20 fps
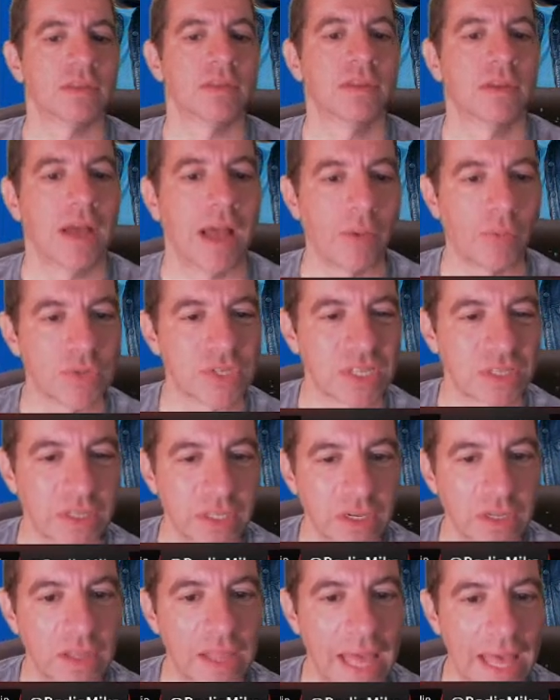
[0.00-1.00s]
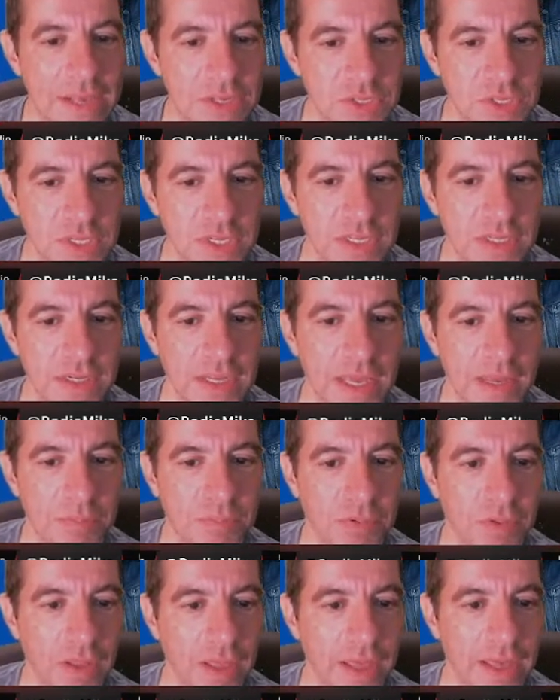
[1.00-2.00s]
a little hesitant at
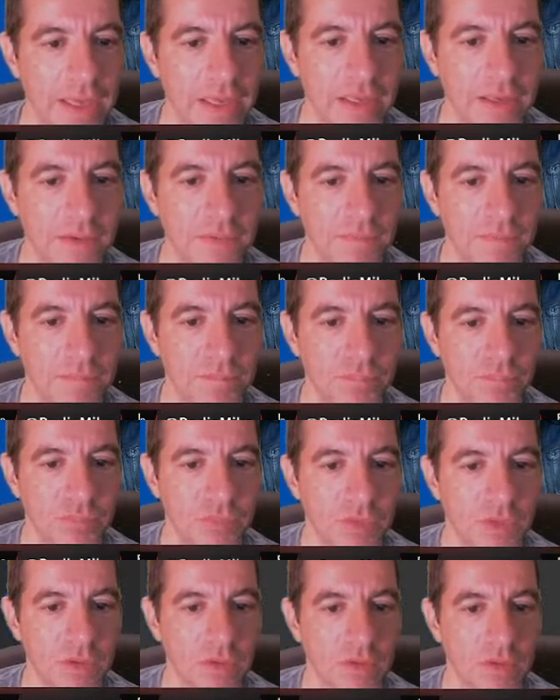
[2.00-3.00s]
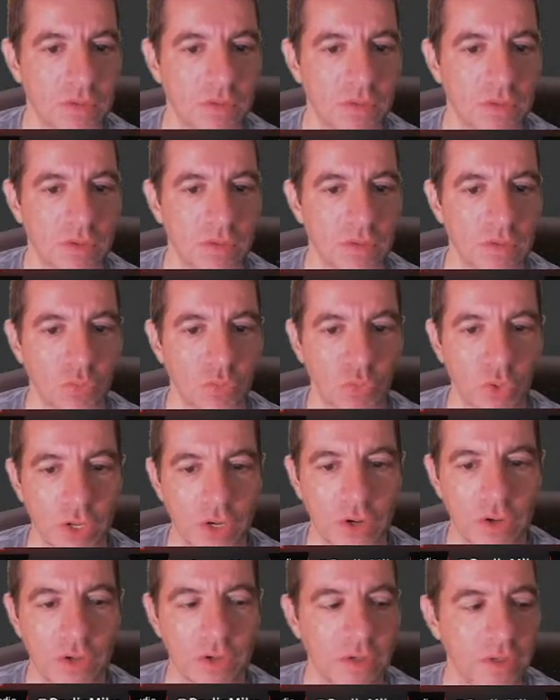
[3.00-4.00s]
playing
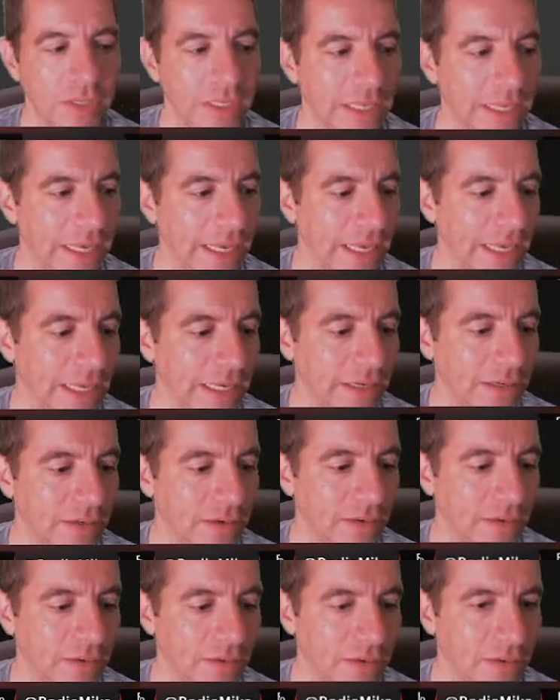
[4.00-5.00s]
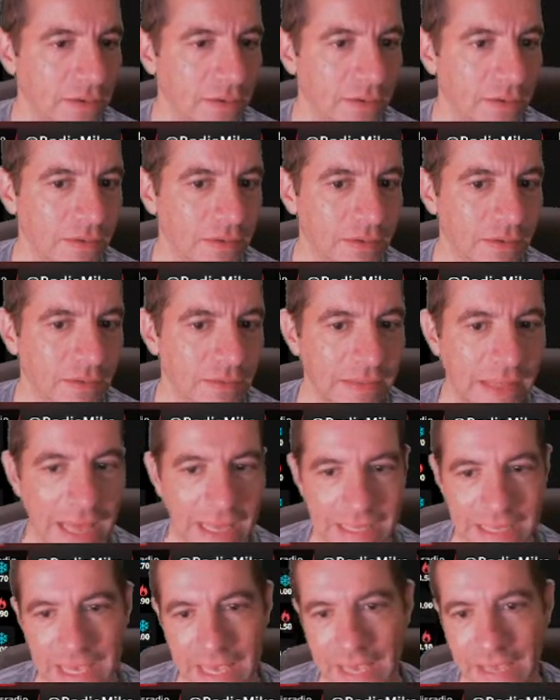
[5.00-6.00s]
Ritter in
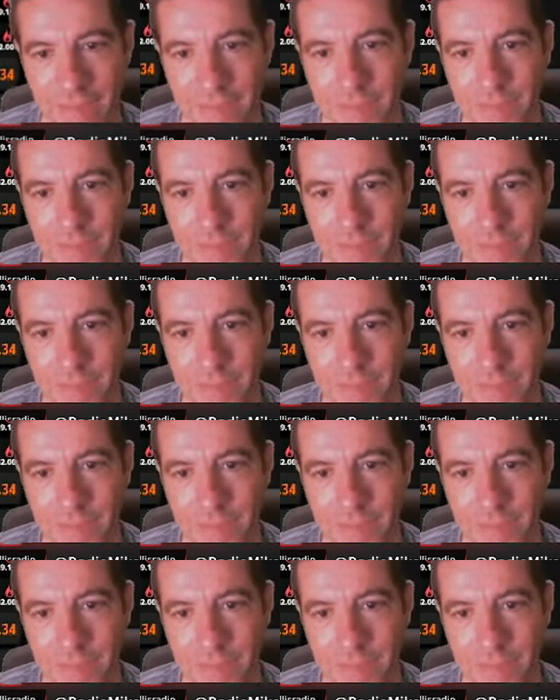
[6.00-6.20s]
that game